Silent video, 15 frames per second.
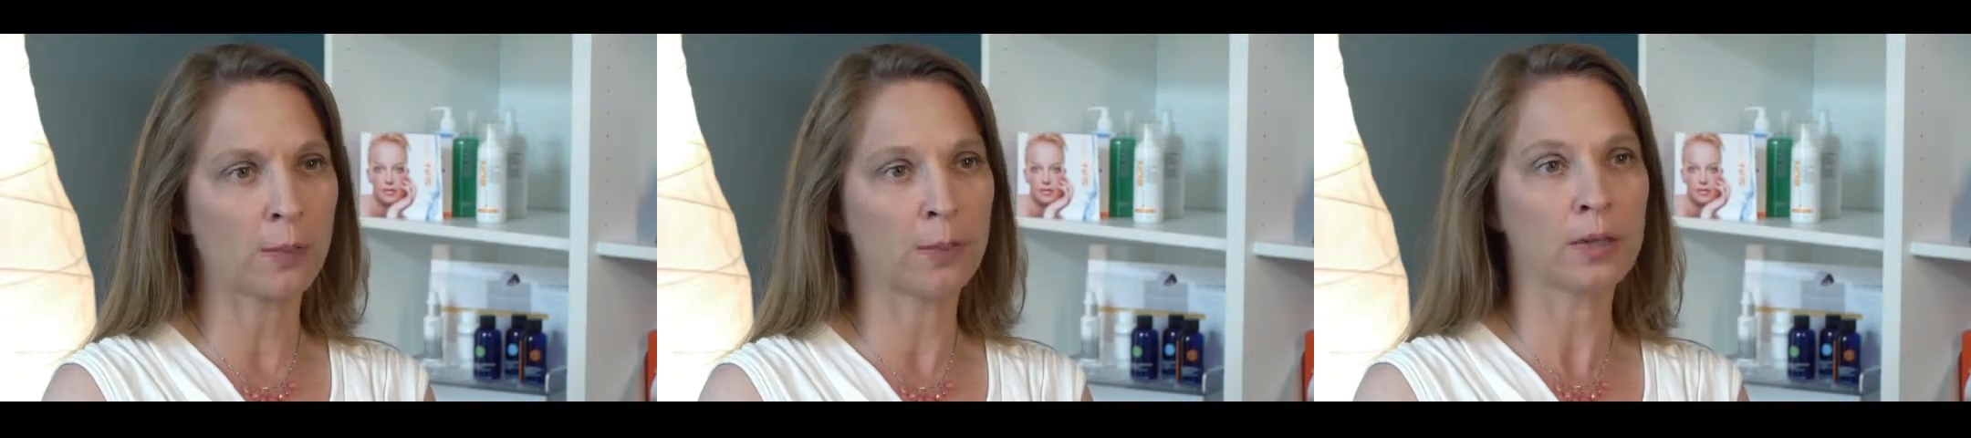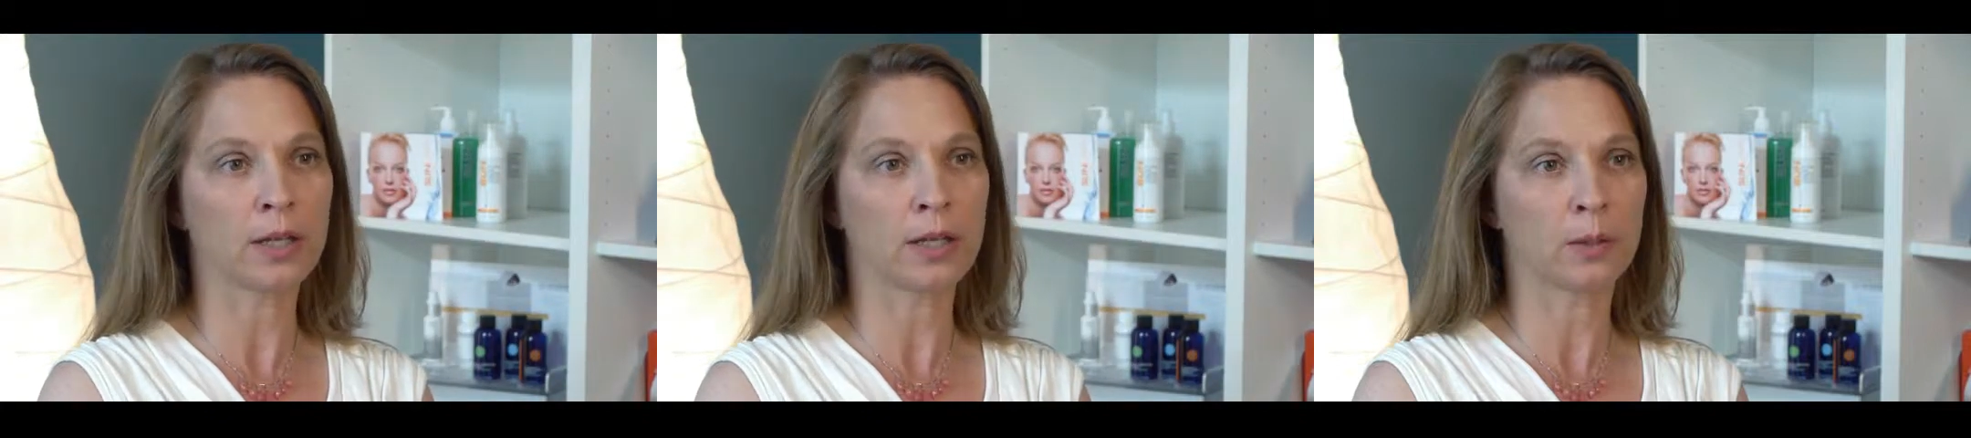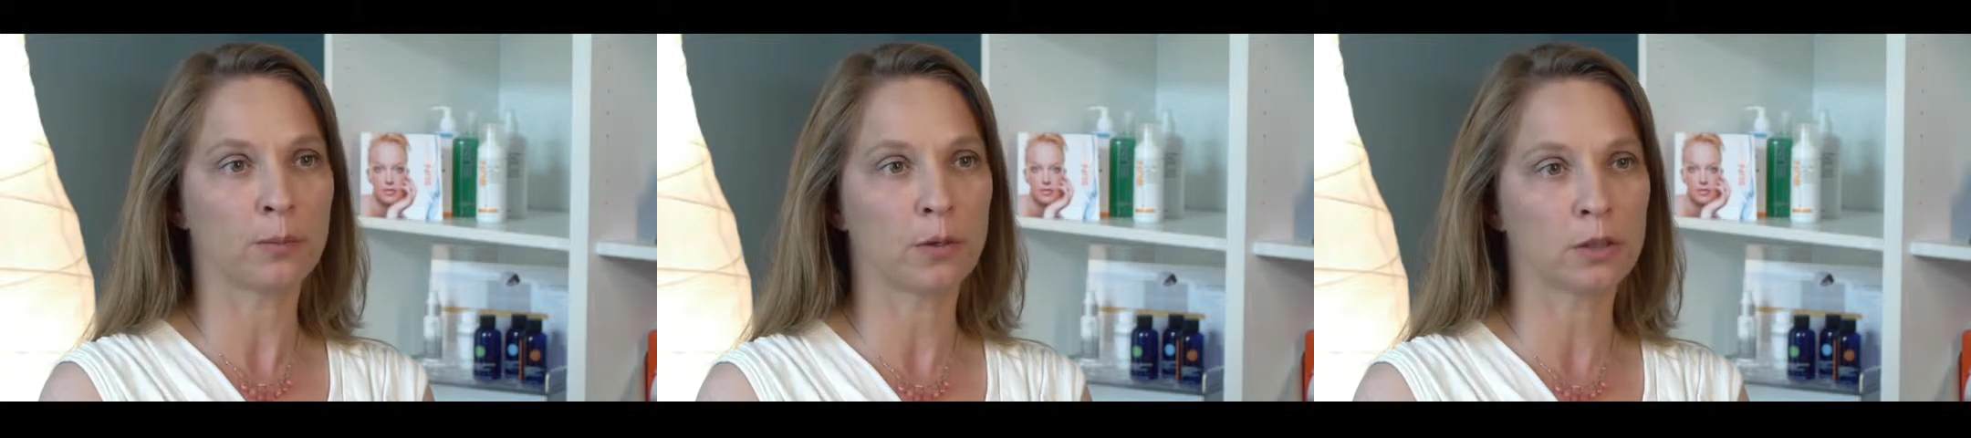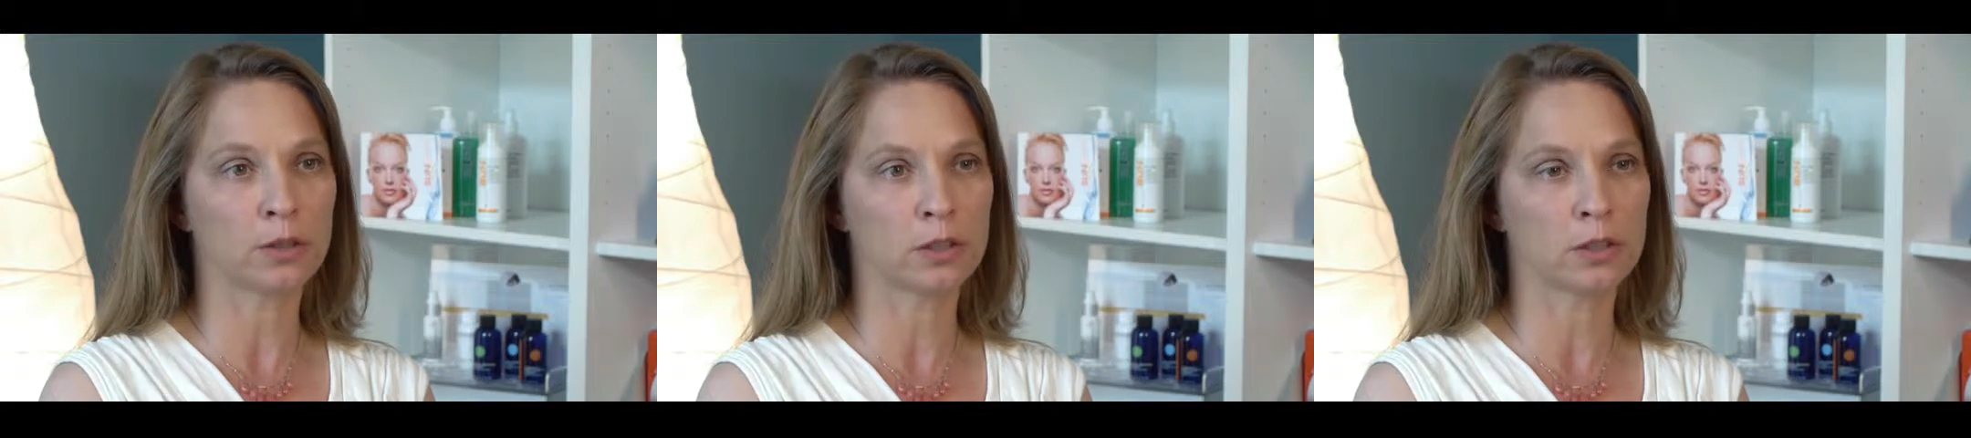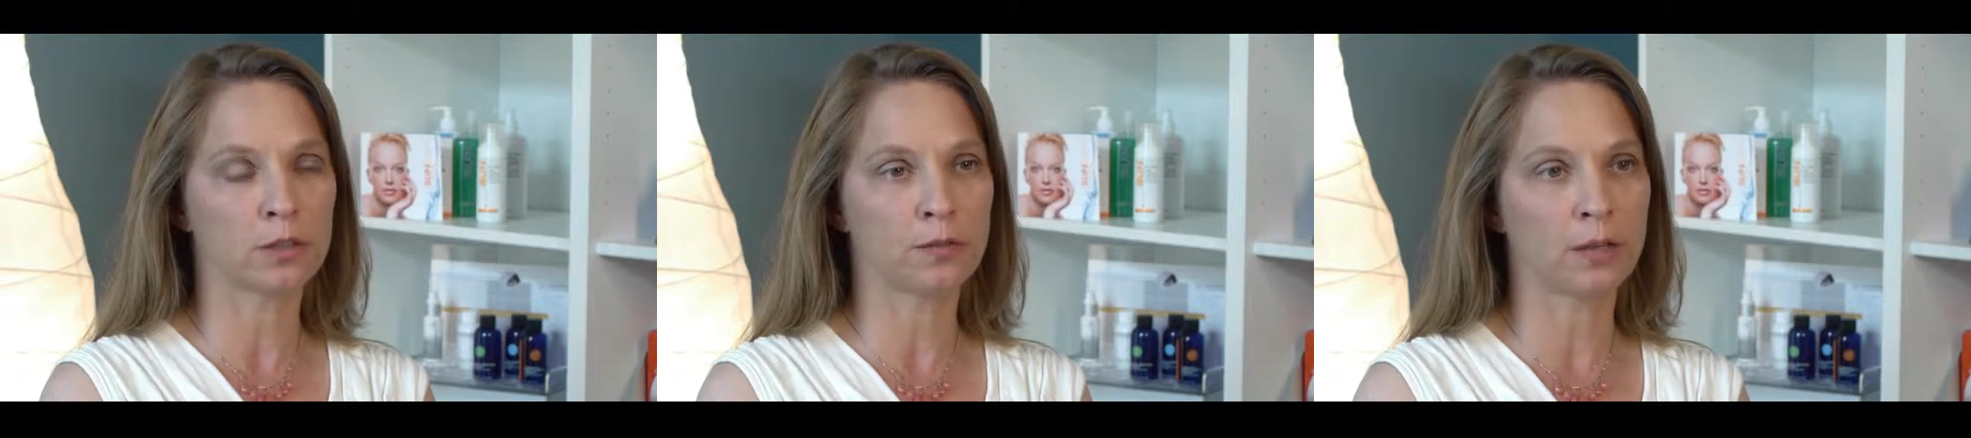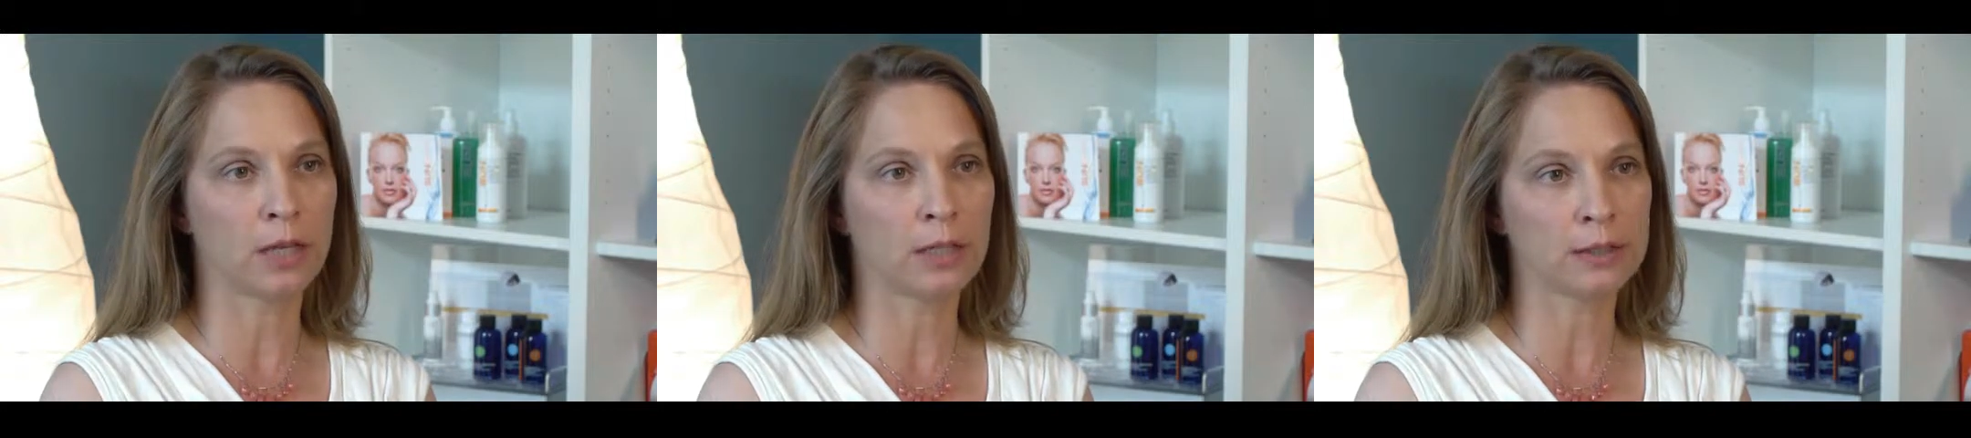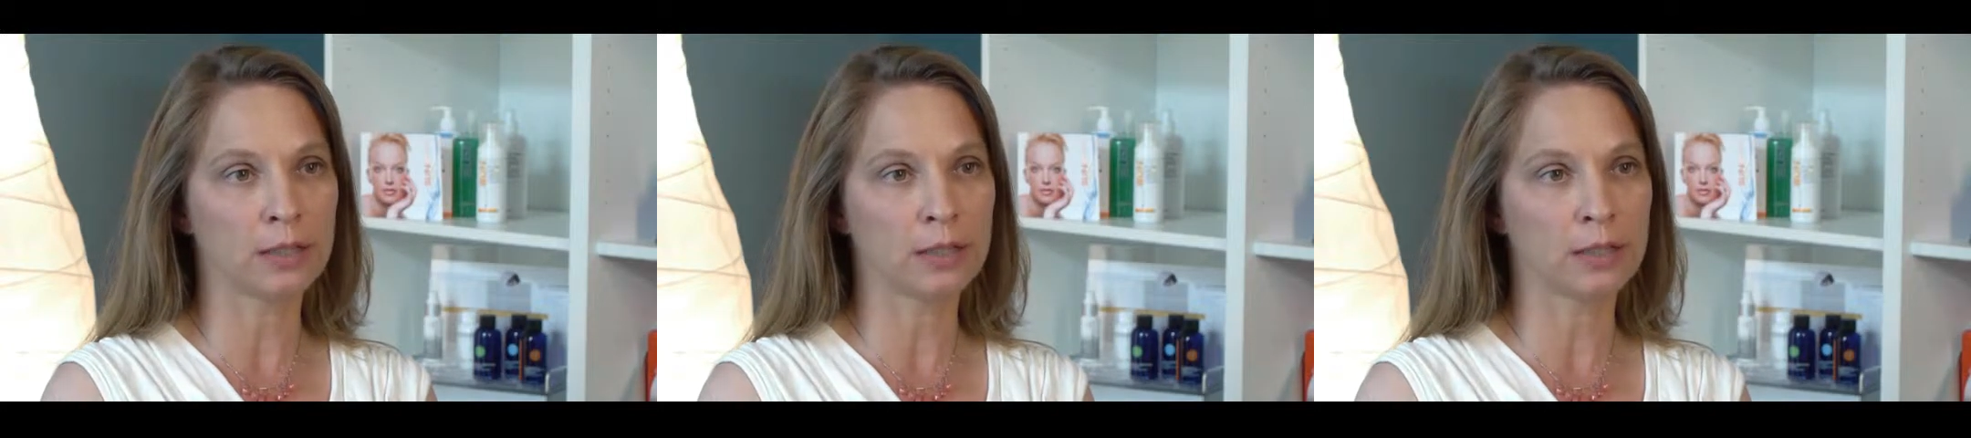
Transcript: in a person's face